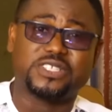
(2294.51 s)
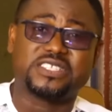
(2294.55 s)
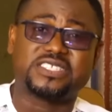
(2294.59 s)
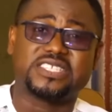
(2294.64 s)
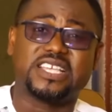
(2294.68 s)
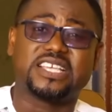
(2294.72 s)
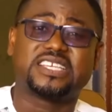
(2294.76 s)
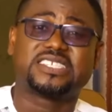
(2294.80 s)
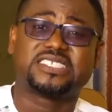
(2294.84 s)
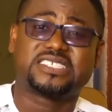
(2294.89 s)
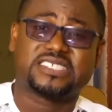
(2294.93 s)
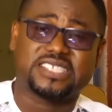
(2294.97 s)

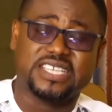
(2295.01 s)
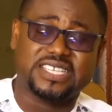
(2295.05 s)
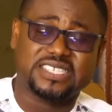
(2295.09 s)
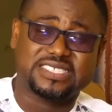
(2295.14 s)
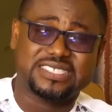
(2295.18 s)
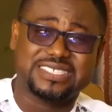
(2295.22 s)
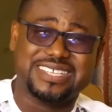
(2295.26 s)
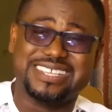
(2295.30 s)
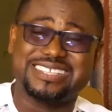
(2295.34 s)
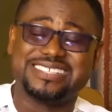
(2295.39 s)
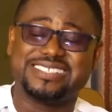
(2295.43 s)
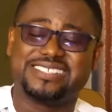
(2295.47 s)

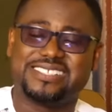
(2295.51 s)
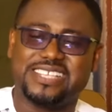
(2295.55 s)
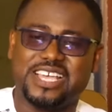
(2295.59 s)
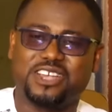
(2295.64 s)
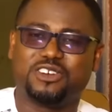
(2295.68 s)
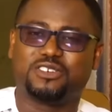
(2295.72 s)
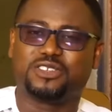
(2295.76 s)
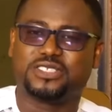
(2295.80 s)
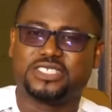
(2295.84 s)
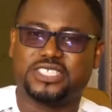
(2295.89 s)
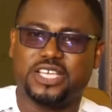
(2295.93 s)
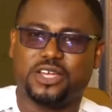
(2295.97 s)

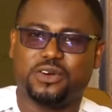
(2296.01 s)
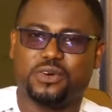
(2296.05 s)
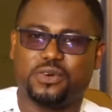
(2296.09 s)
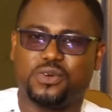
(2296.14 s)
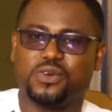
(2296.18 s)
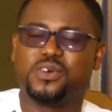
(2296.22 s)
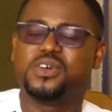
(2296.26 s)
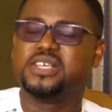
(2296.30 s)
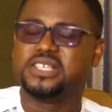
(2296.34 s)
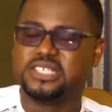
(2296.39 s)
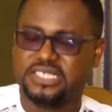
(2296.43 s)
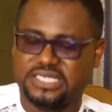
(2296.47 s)

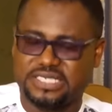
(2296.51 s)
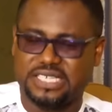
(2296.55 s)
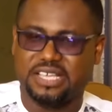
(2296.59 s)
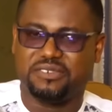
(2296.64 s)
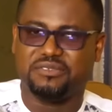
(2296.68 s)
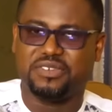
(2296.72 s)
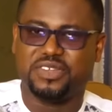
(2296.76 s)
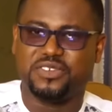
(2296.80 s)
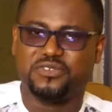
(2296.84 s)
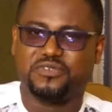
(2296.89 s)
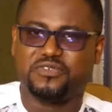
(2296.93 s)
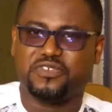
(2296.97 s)
660
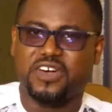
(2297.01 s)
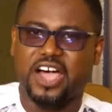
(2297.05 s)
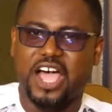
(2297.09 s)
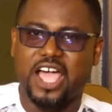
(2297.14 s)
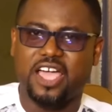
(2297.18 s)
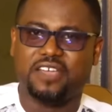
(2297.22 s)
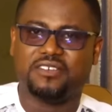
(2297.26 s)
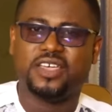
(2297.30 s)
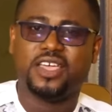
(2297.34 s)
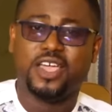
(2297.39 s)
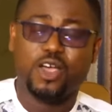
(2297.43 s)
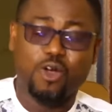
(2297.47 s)

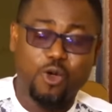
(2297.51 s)
75